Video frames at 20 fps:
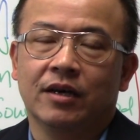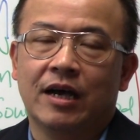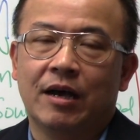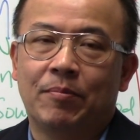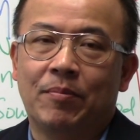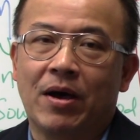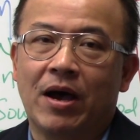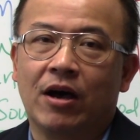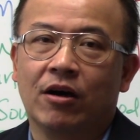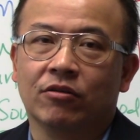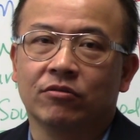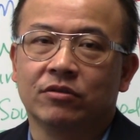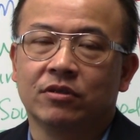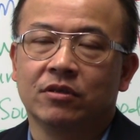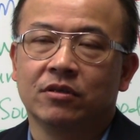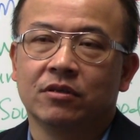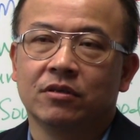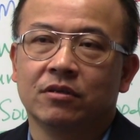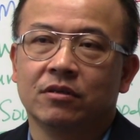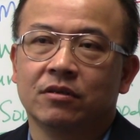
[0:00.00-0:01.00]
about
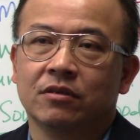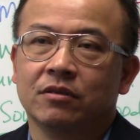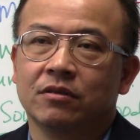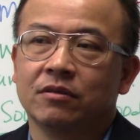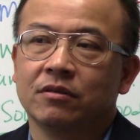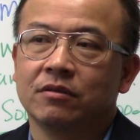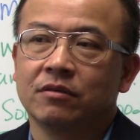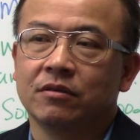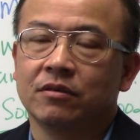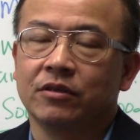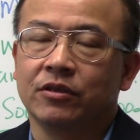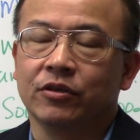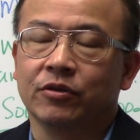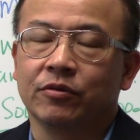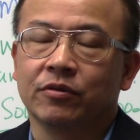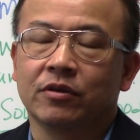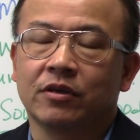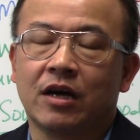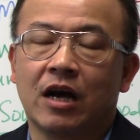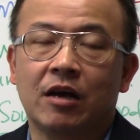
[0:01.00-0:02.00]

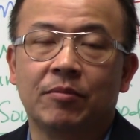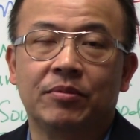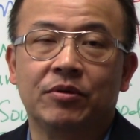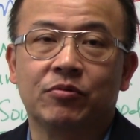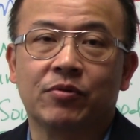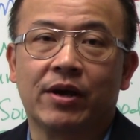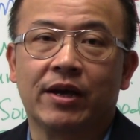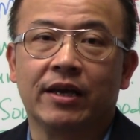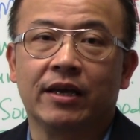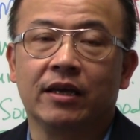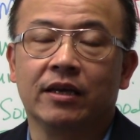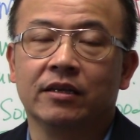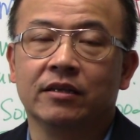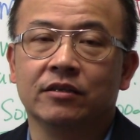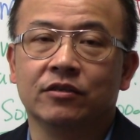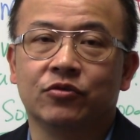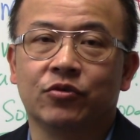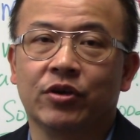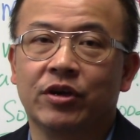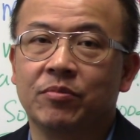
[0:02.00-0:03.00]
copyright and
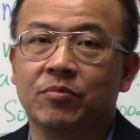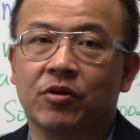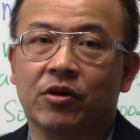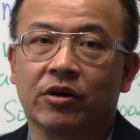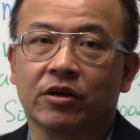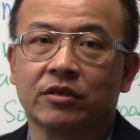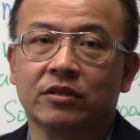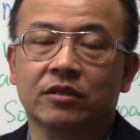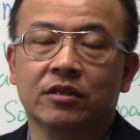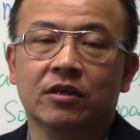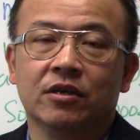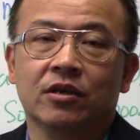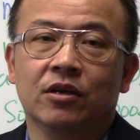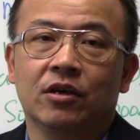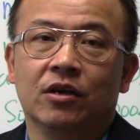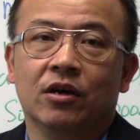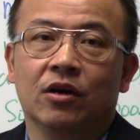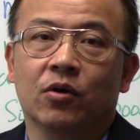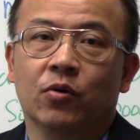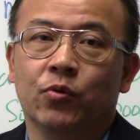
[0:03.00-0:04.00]
trademark
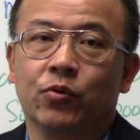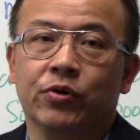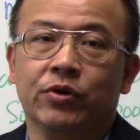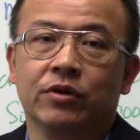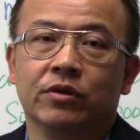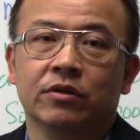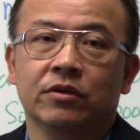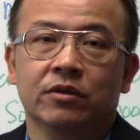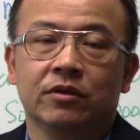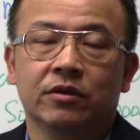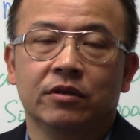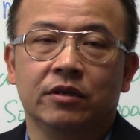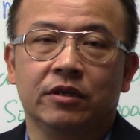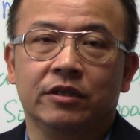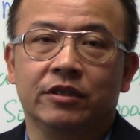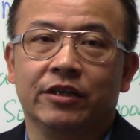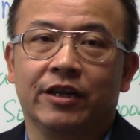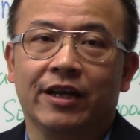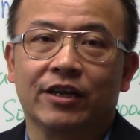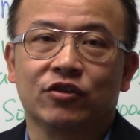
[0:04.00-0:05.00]
or
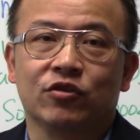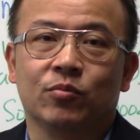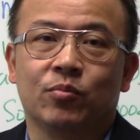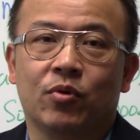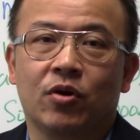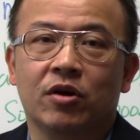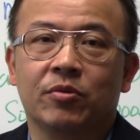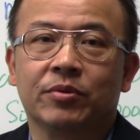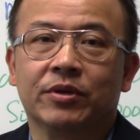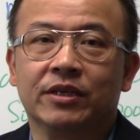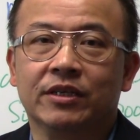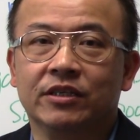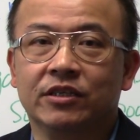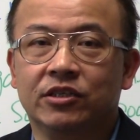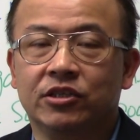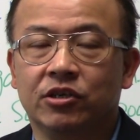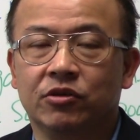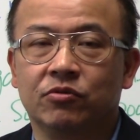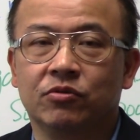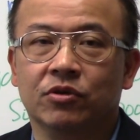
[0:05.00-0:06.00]
intellectual property in
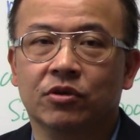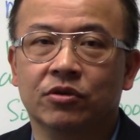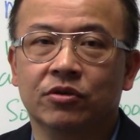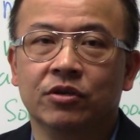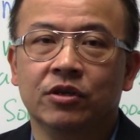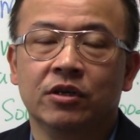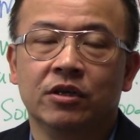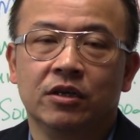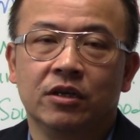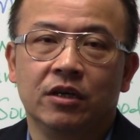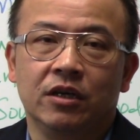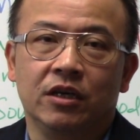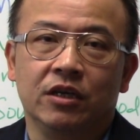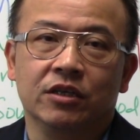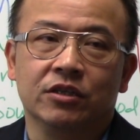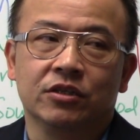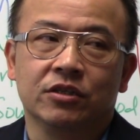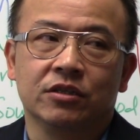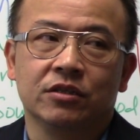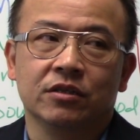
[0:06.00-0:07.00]
general
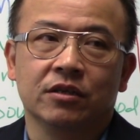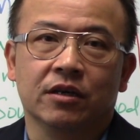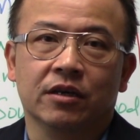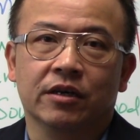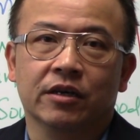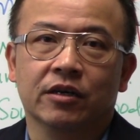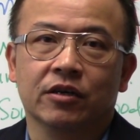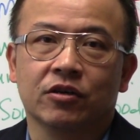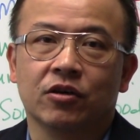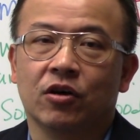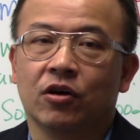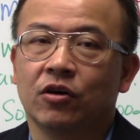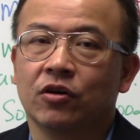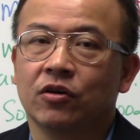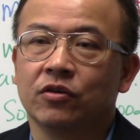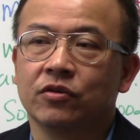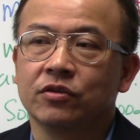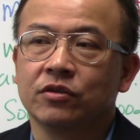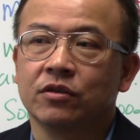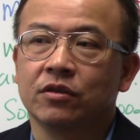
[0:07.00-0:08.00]
is
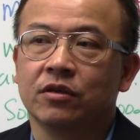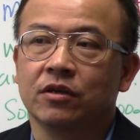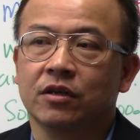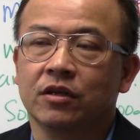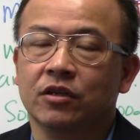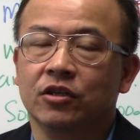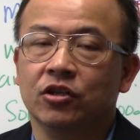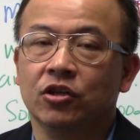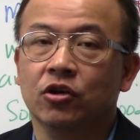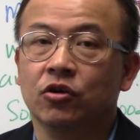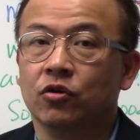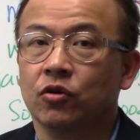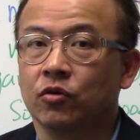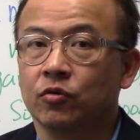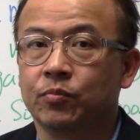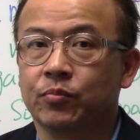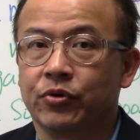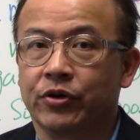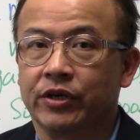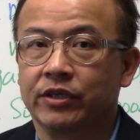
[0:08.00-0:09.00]
called
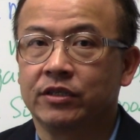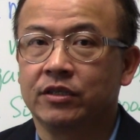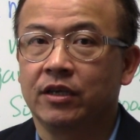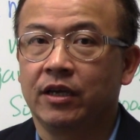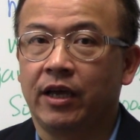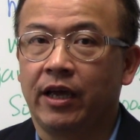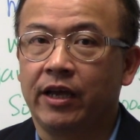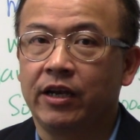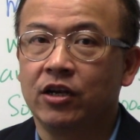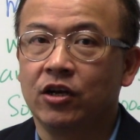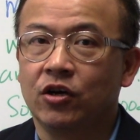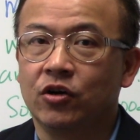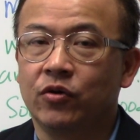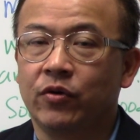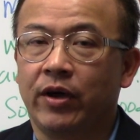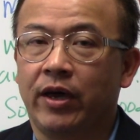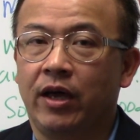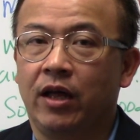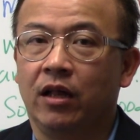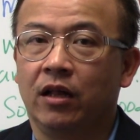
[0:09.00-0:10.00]
Nolo Press,
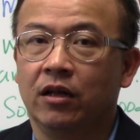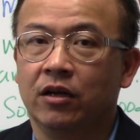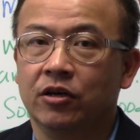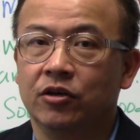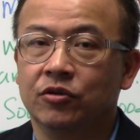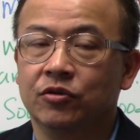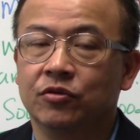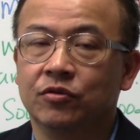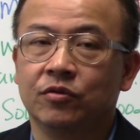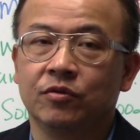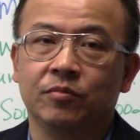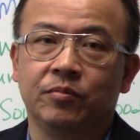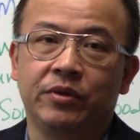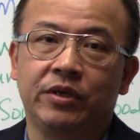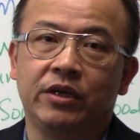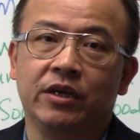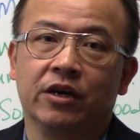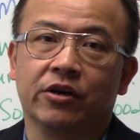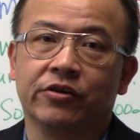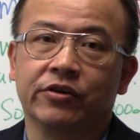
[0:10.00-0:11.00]

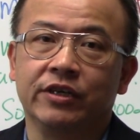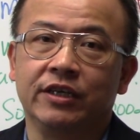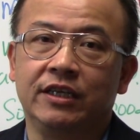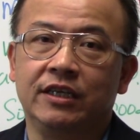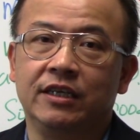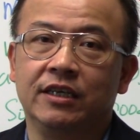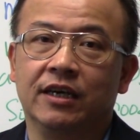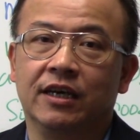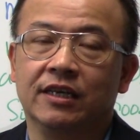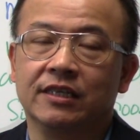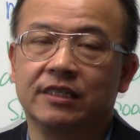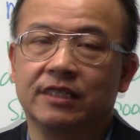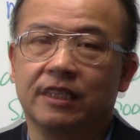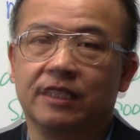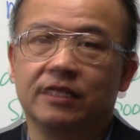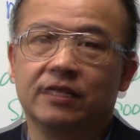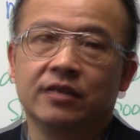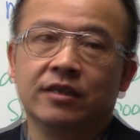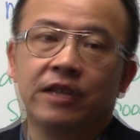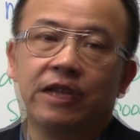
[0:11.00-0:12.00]

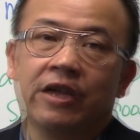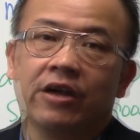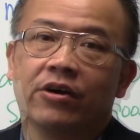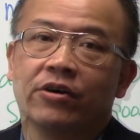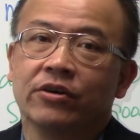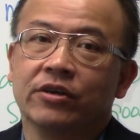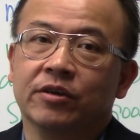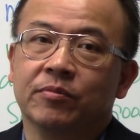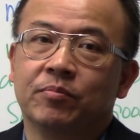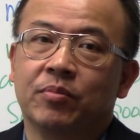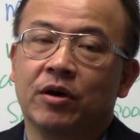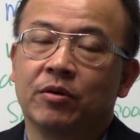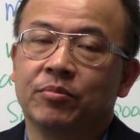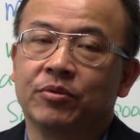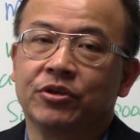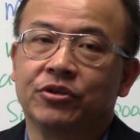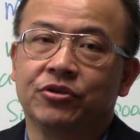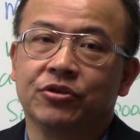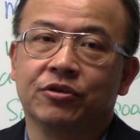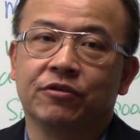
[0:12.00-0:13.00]
N-O-L-O-P-R-E-S-S. They are the
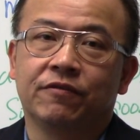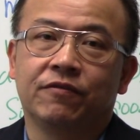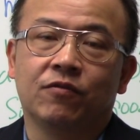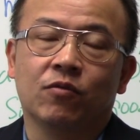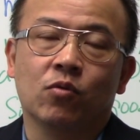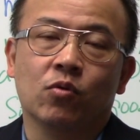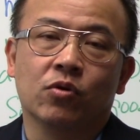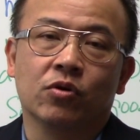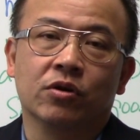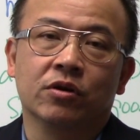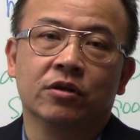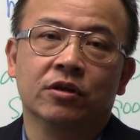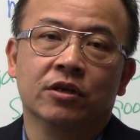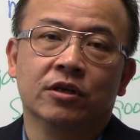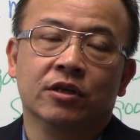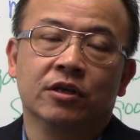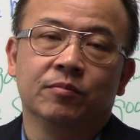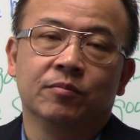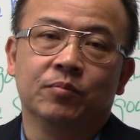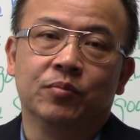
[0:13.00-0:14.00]
publisher for
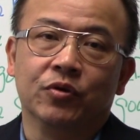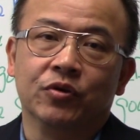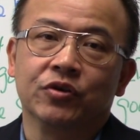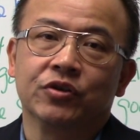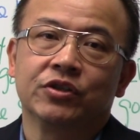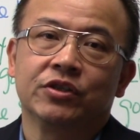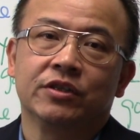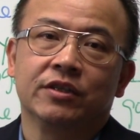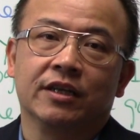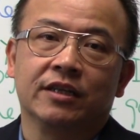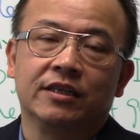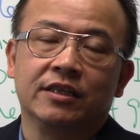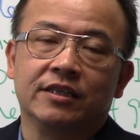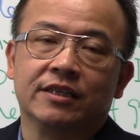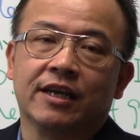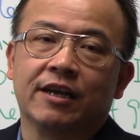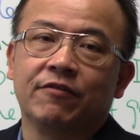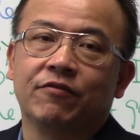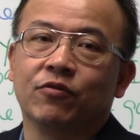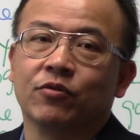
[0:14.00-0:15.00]
books that are
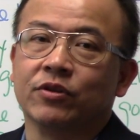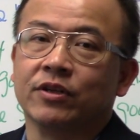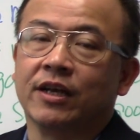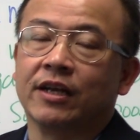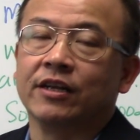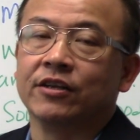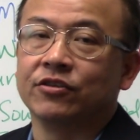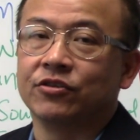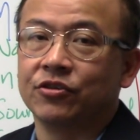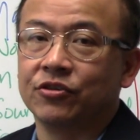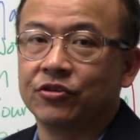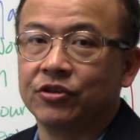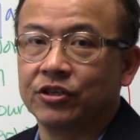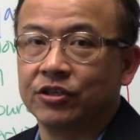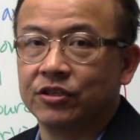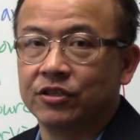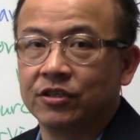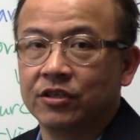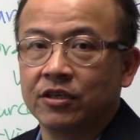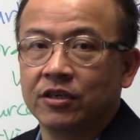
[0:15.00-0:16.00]
designed for
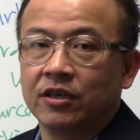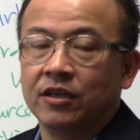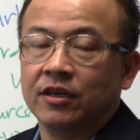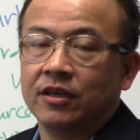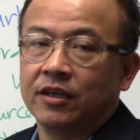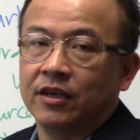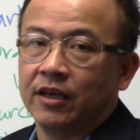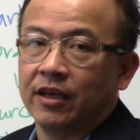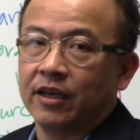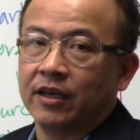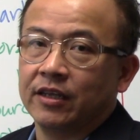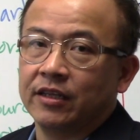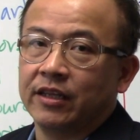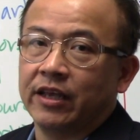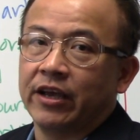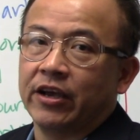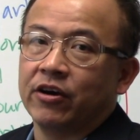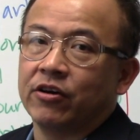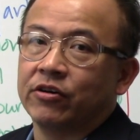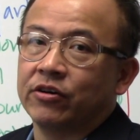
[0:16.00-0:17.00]
non-attorneys, and
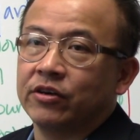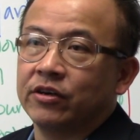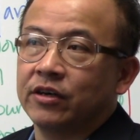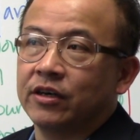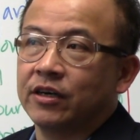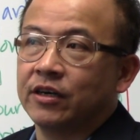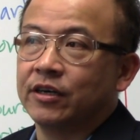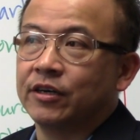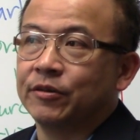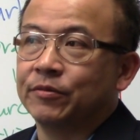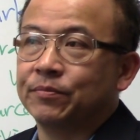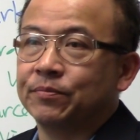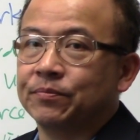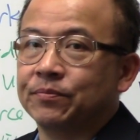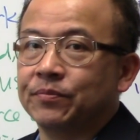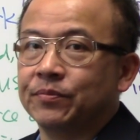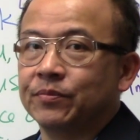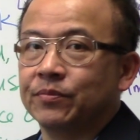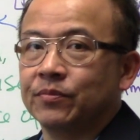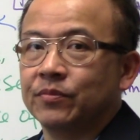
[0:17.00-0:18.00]
they are
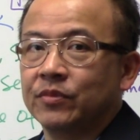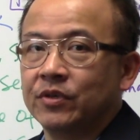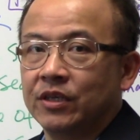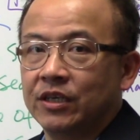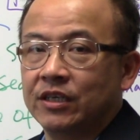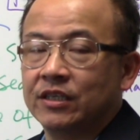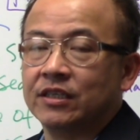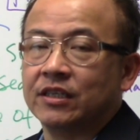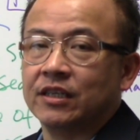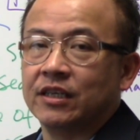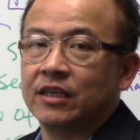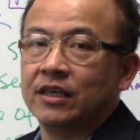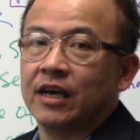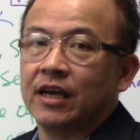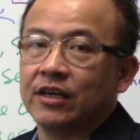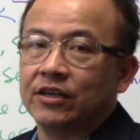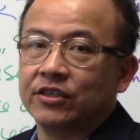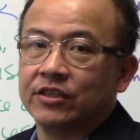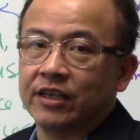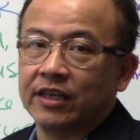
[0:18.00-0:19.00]
easily
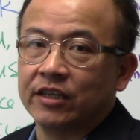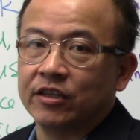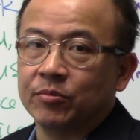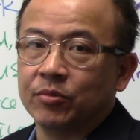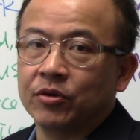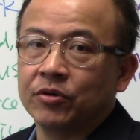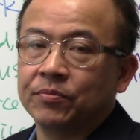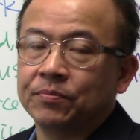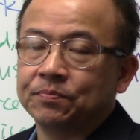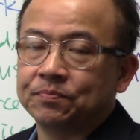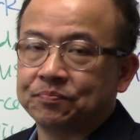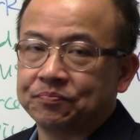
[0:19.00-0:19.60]
understandable,